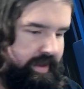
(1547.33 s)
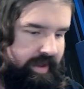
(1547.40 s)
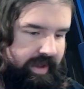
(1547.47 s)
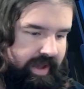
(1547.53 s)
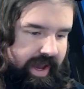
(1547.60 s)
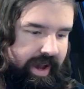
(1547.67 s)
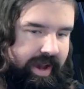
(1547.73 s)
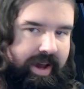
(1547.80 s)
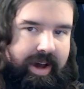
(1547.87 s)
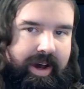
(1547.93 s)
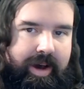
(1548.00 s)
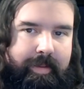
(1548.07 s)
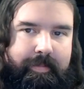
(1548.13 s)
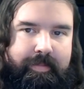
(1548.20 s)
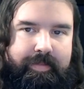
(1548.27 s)
Yeah,
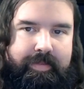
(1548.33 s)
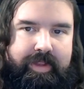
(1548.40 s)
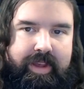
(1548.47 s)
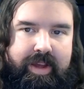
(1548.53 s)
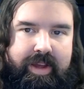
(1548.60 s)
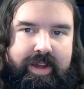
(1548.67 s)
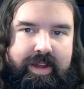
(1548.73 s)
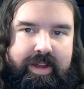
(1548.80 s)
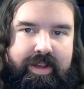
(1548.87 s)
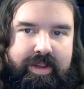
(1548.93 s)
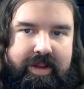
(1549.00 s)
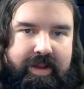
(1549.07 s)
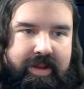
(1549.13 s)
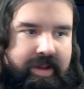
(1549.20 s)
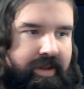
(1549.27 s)
um,
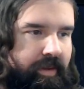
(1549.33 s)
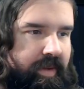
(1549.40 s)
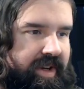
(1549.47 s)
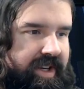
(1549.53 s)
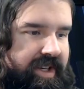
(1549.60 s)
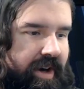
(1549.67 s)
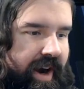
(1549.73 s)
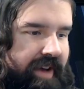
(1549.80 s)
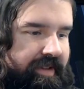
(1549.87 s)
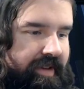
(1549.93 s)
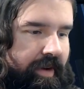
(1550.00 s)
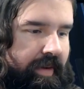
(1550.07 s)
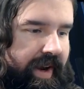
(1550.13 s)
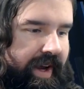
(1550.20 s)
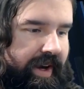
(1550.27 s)
the restart has
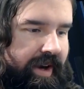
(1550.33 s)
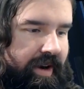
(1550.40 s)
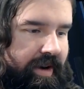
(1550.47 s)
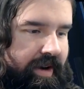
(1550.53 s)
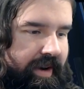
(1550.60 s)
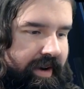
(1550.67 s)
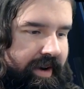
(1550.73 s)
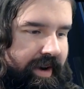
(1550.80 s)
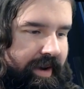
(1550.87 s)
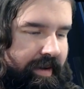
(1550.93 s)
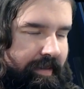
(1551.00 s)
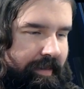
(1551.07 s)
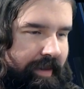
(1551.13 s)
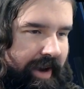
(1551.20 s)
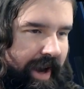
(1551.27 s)
already occurred.
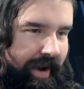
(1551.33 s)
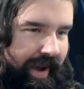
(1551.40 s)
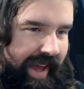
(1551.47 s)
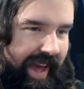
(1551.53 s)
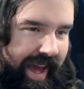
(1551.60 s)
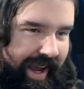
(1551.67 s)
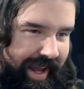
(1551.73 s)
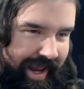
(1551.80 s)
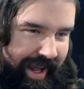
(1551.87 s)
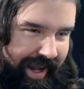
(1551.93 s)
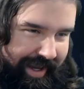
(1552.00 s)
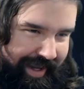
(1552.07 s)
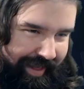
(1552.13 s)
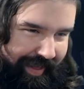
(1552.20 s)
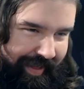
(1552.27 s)
But now I can't
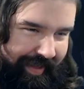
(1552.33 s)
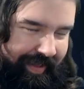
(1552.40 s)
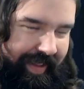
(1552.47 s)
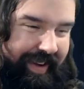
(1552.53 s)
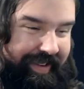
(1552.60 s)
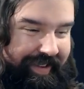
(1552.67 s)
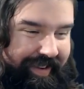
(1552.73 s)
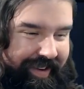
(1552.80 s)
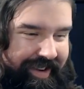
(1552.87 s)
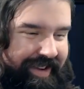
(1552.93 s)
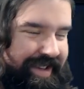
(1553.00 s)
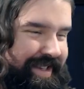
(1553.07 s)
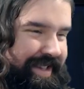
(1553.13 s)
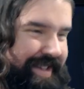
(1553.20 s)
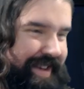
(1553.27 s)
connect to the
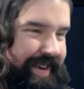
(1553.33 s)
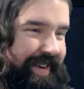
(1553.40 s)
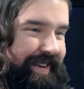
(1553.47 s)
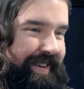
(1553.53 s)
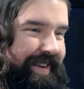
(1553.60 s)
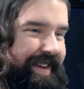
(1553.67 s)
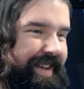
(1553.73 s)
launcher, so